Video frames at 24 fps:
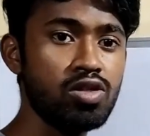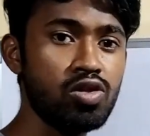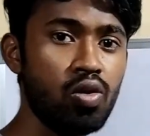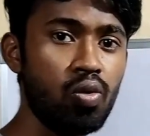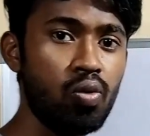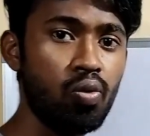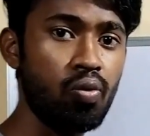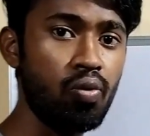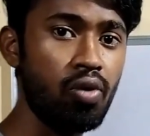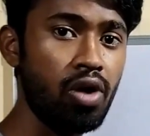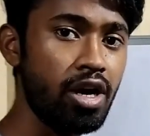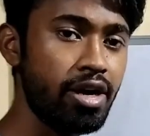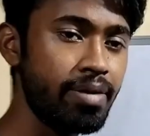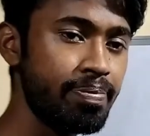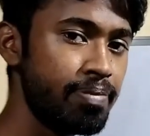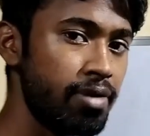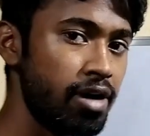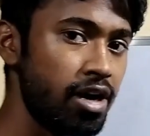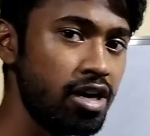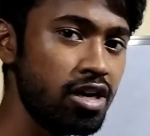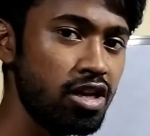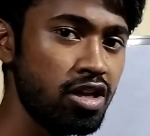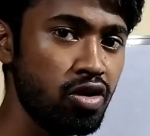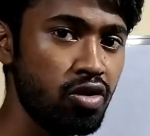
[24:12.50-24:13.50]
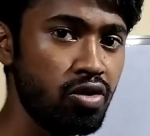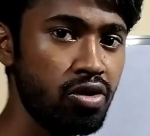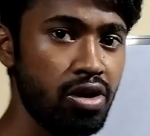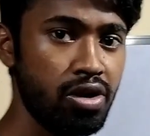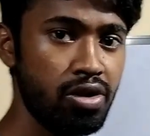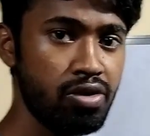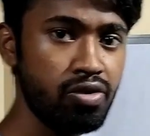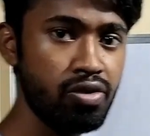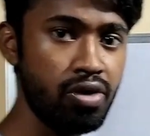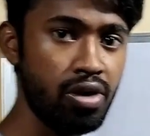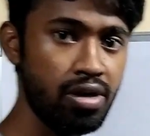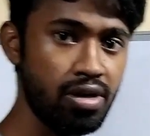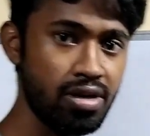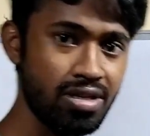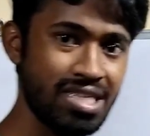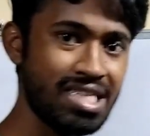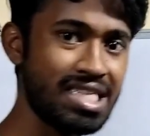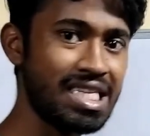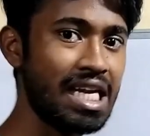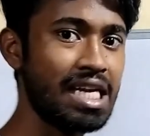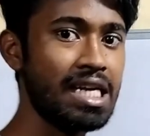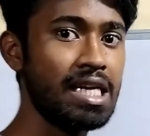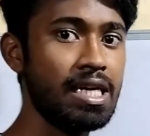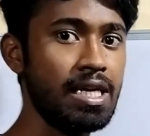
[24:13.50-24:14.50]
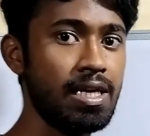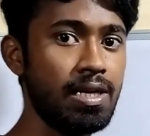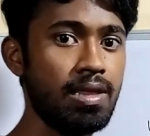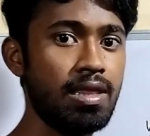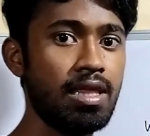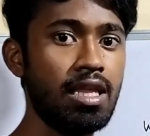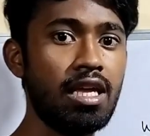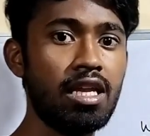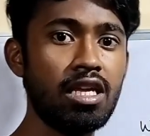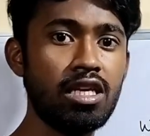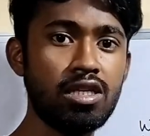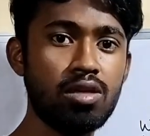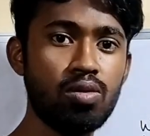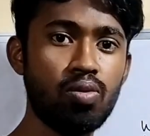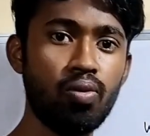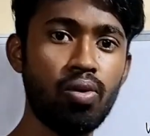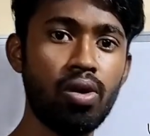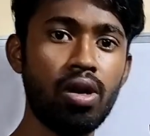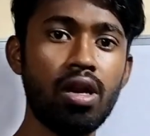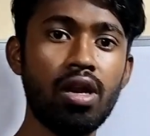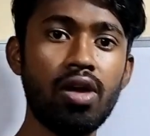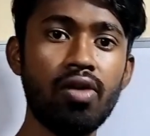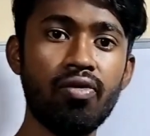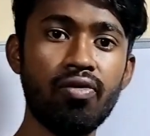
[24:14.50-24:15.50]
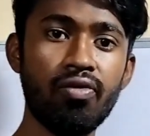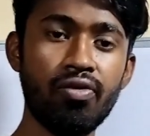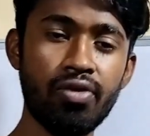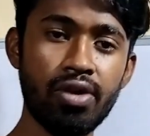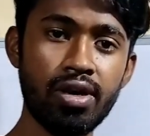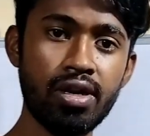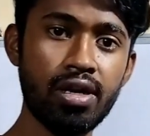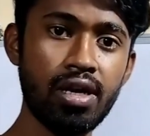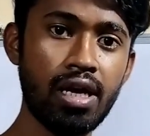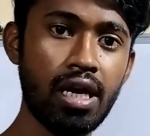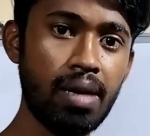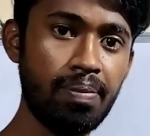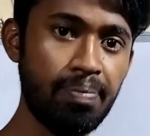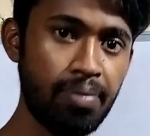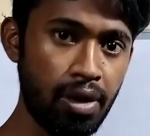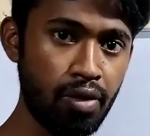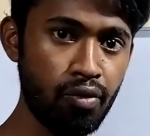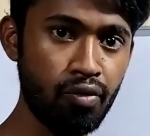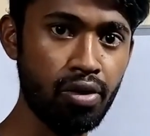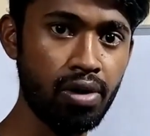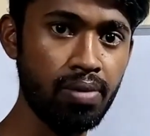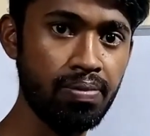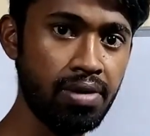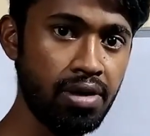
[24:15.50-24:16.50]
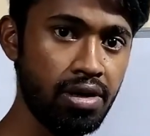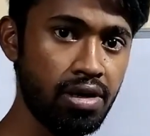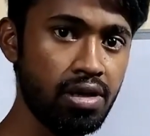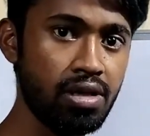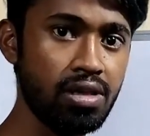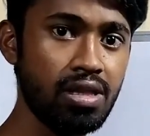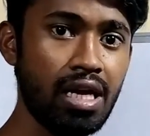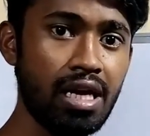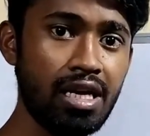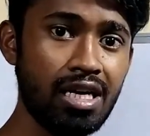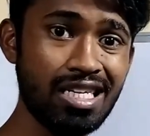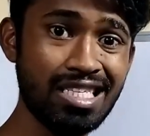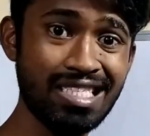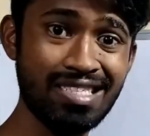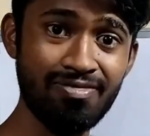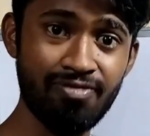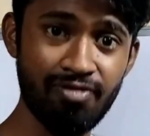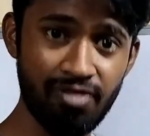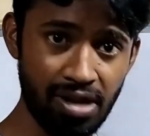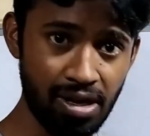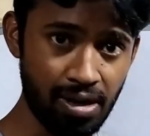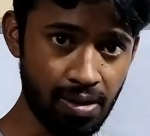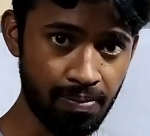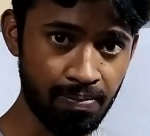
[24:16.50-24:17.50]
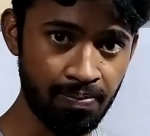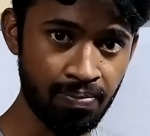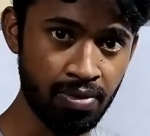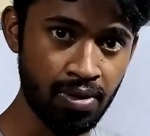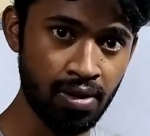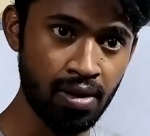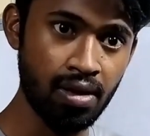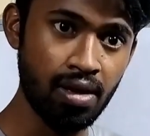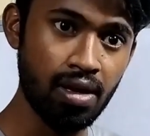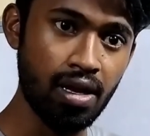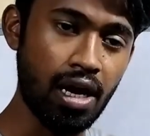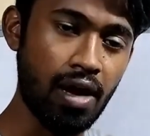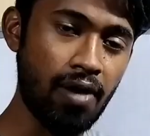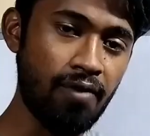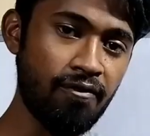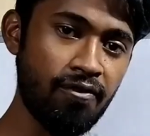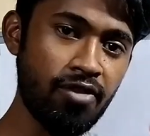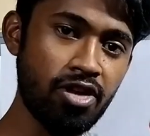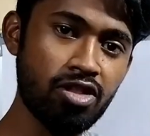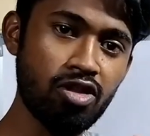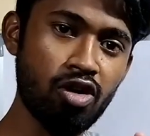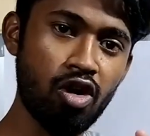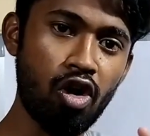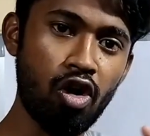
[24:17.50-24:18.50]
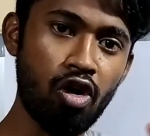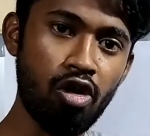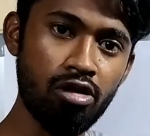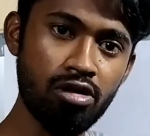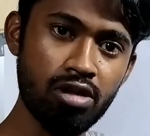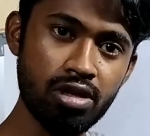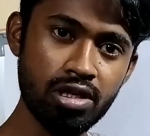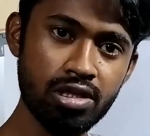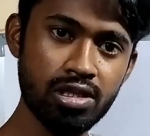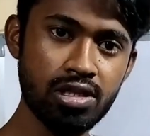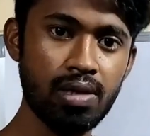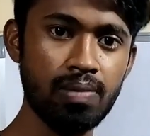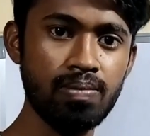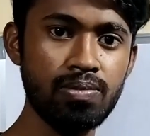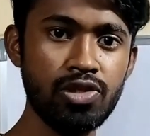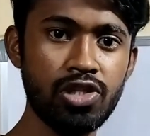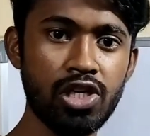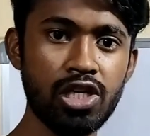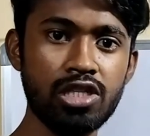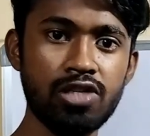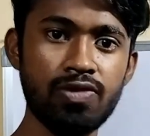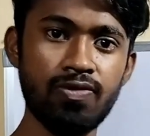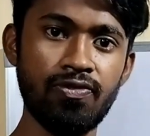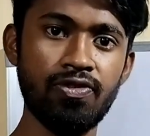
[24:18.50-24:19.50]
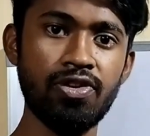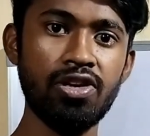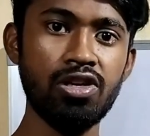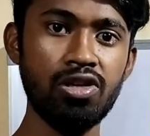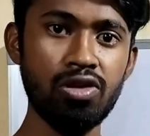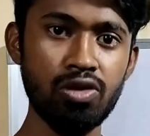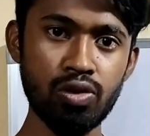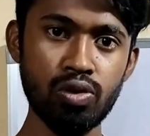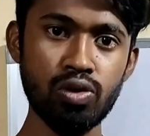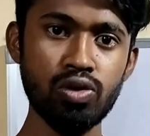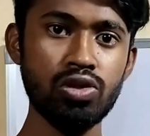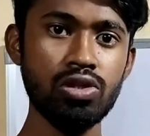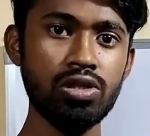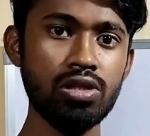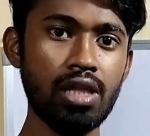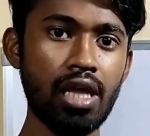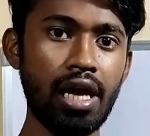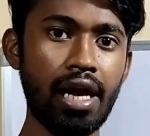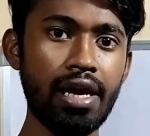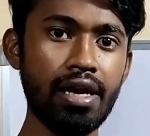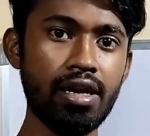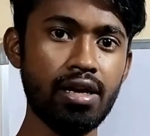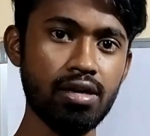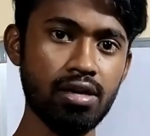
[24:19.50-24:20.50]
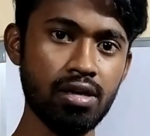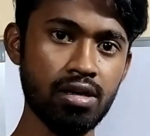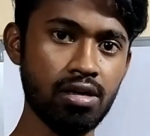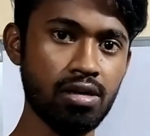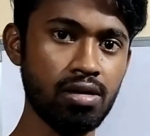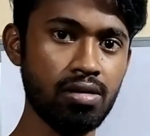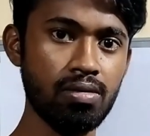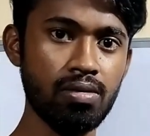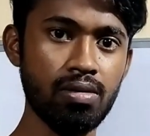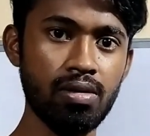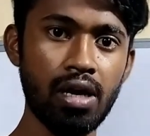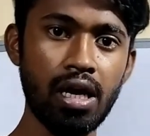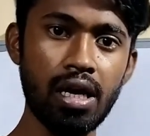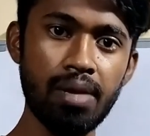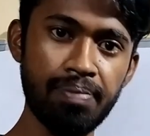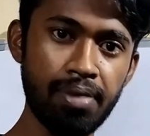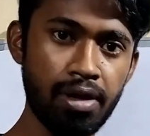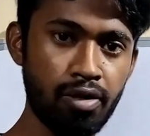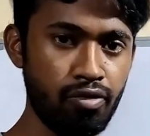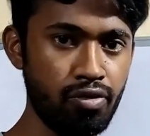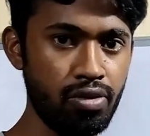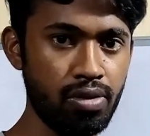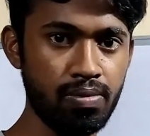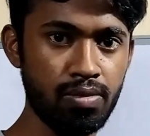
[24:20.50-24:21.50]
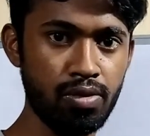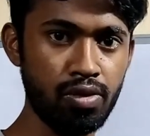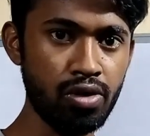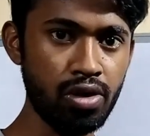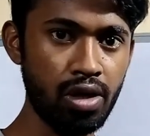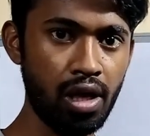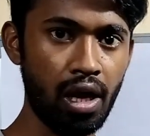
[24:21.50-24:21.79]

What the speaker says: So what part you need to understand here? There is only one helping verb here, that is will, and with all the subjects we use that helping verb.